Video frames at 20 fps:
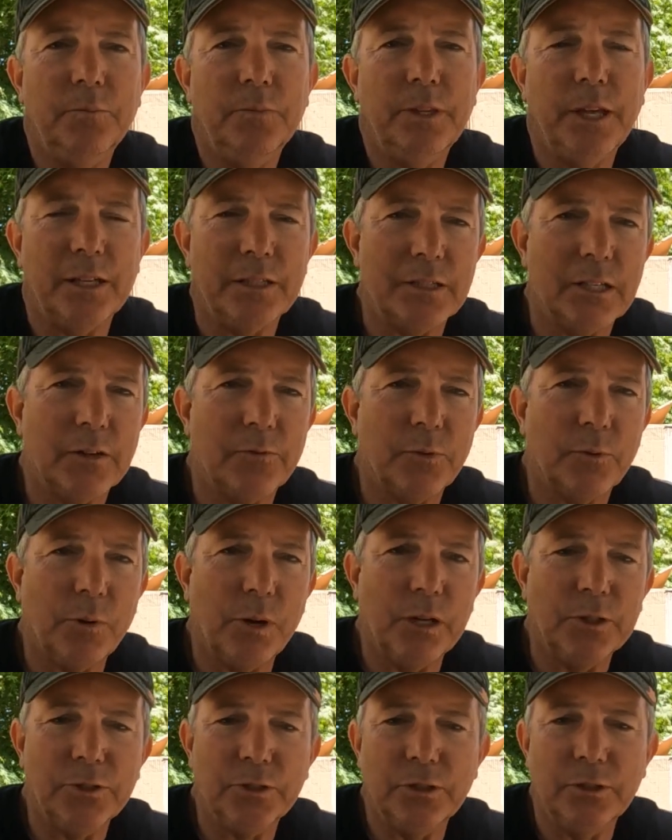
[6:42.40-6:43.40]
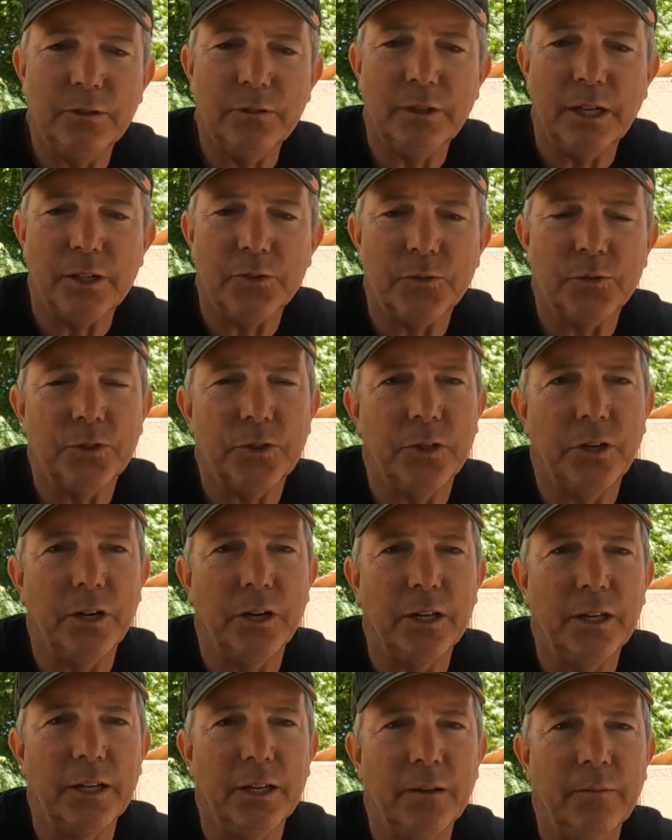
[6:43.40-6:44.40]
thanks a lot for watching. Thanks for
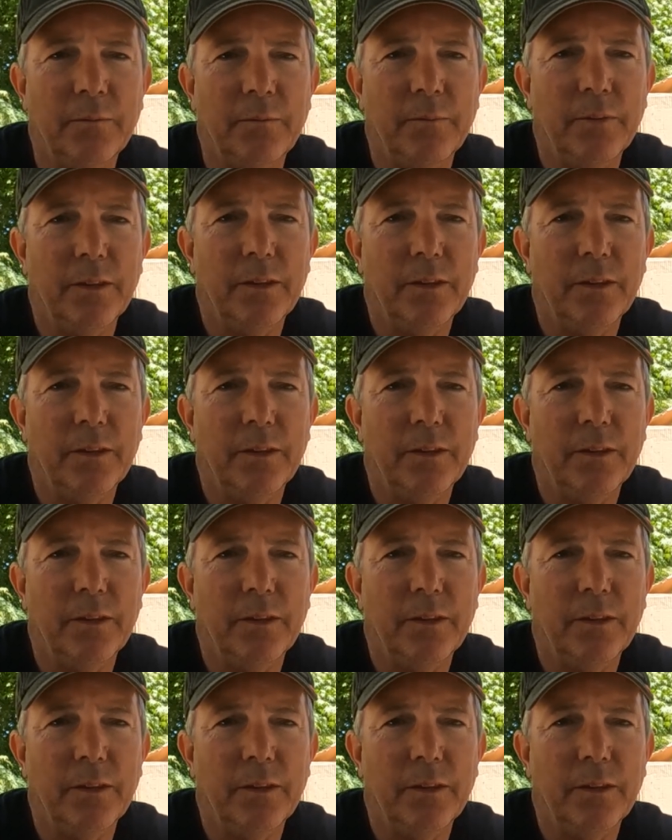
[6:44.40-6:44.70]
tuning in,